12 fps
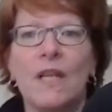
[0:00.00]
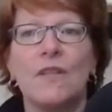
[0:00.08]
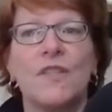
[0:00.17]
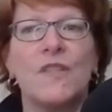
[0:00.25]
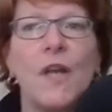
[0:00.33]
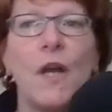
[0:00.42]

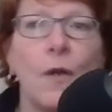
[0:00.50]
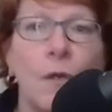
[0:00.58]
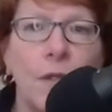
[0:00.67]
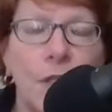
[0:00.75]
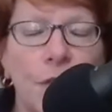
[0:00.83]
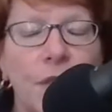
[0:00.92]

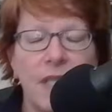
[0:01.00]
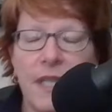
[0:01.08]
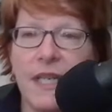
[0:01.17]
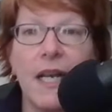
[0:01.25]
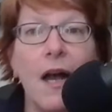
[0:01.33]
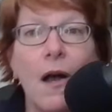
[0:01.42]
So you
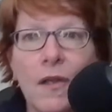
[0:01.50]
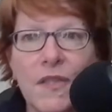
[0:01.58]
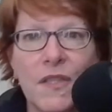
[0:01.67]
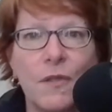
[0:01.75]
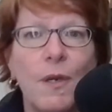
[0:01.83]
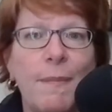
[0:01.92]
think
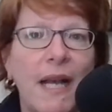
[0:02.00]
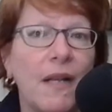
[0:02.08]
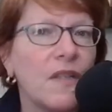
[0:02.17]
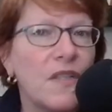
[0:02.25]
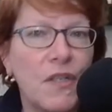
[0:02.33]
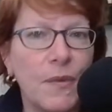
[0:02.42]
also
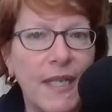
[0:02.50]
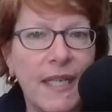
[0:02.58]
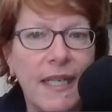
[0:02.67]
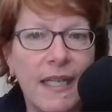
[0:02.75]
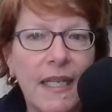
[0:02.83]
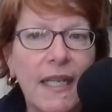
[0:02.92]
about
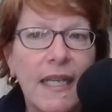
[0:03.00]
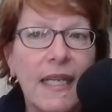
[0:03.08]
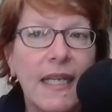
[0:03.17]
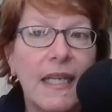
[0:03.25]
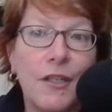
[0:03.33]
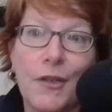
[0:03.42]
doing
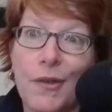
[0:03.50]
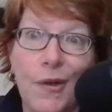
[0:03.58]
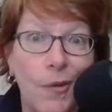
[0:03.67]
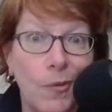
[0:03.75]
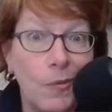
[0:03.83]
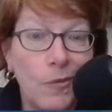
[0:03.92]
your
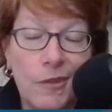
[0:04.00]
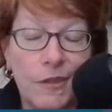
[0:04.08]
own